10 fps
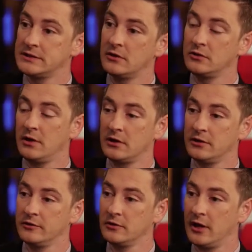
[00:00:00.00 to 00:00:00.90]
tell you how to
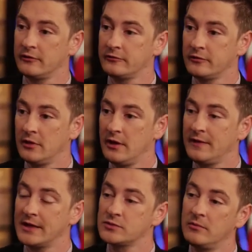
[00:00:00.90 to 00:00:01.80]
live your life.
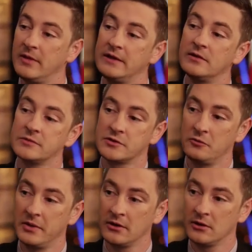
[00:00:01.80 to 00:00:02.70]
Mm-hmm. That's what made them
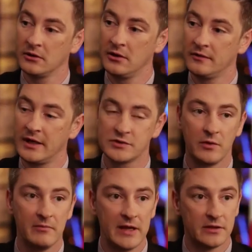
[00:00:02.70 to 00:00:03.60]
so bitter. Right. That's
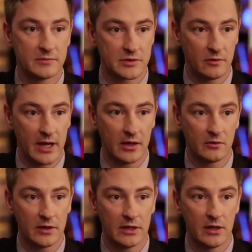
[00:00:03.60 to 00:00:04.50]
what made them so
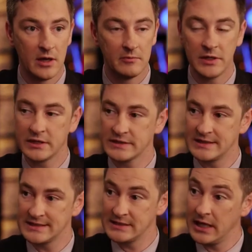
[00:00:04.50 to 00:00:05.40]
angry because
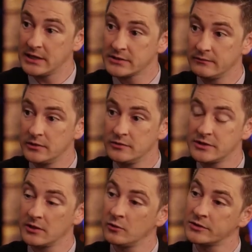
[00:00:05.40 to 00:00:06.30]
the stakes of
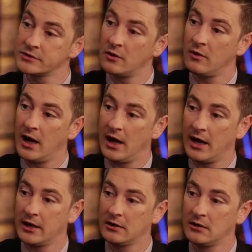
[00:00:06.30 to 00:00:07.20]
losing were so
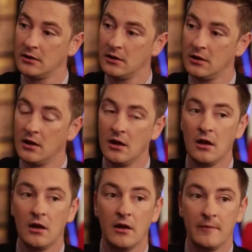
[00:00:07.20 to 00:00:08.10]
high. Correct.
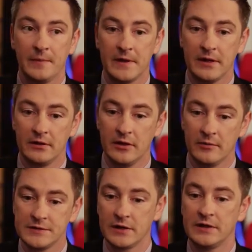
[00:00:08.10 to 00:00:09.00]
In a
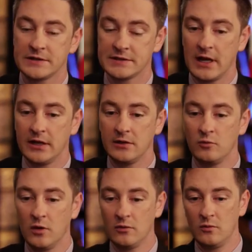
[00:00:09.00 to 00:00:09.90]
libertarian society,
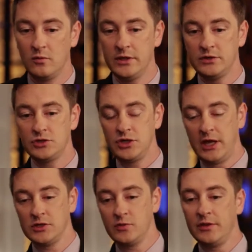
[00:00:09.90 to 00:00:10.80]
what we
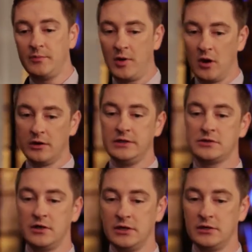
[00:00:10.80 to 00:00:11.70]
change, what the party
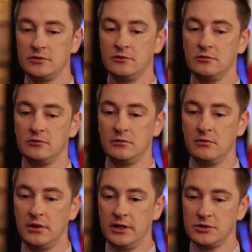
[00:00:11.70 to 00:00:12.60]
is trying to do
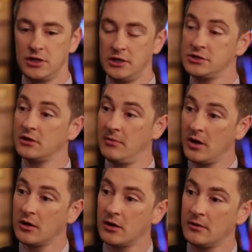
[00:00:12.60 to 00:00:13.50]
in changing
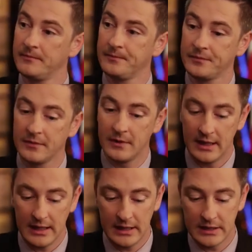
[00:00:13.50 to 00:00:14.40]
America
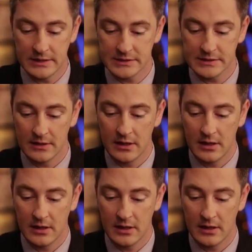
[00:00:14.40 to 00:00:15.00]
is